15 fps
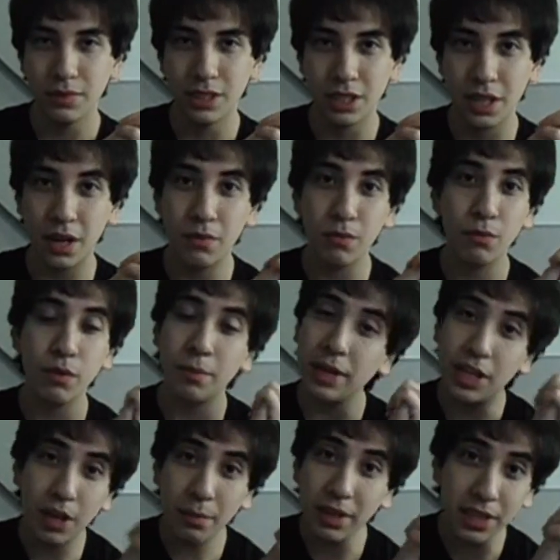stuff will be
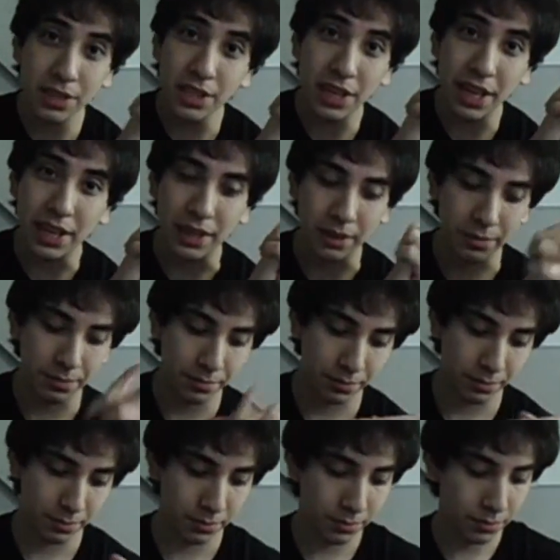coming in today.
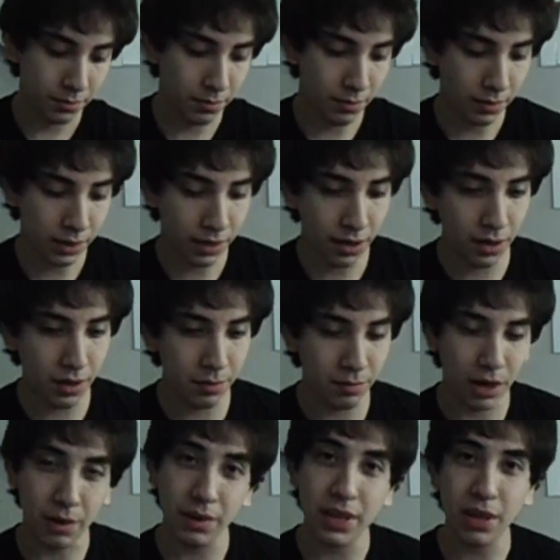I
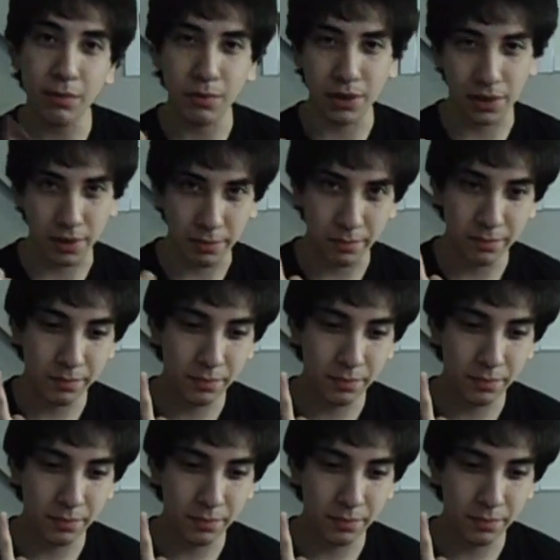already got one of them.